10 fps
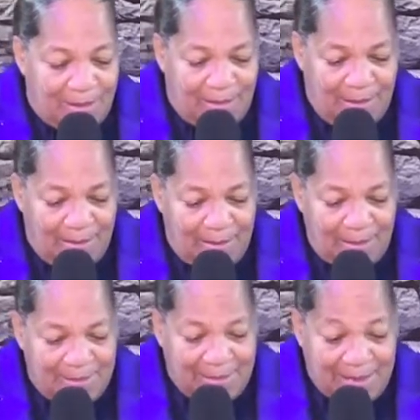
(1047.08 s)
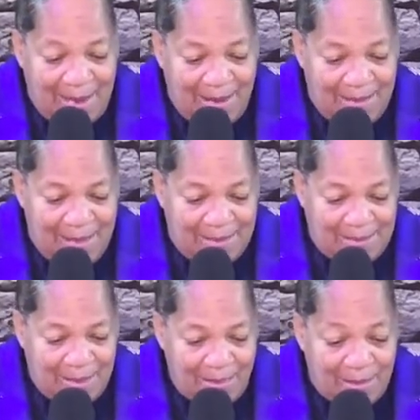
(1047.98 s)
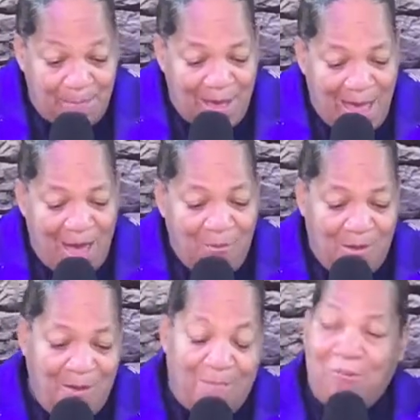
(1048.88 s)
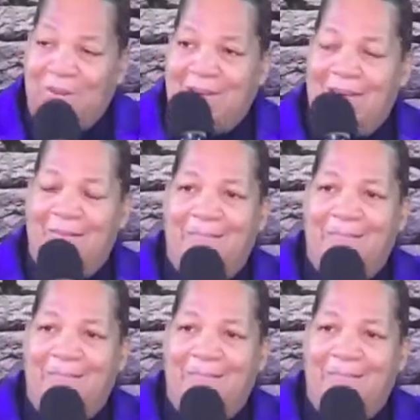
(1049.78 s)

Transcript: Uh, uh, the title is The Power of Prayer.